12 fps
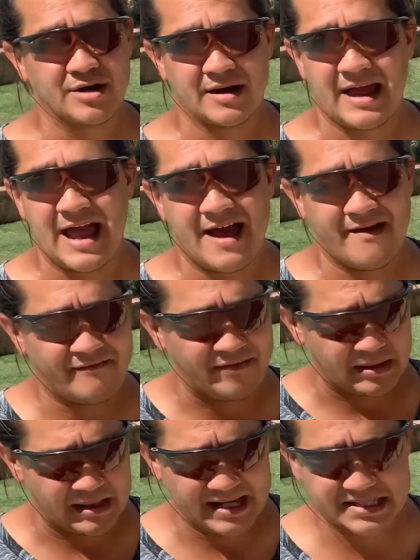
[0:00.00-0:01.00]
gonna have
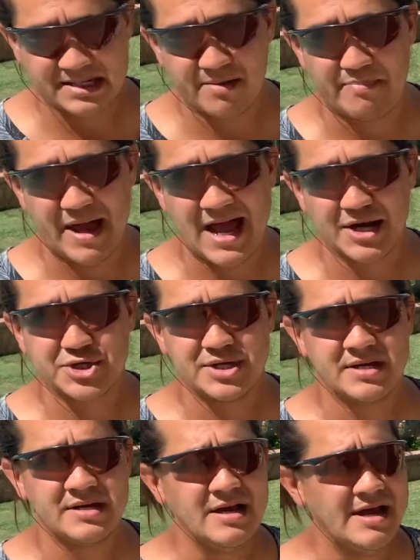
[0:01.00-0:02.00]
less
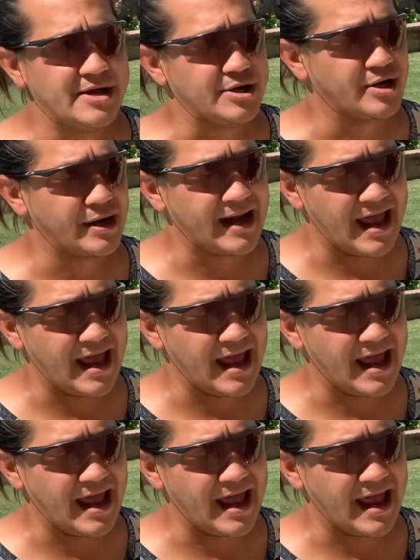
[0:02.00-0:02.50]
compaction, you're gonna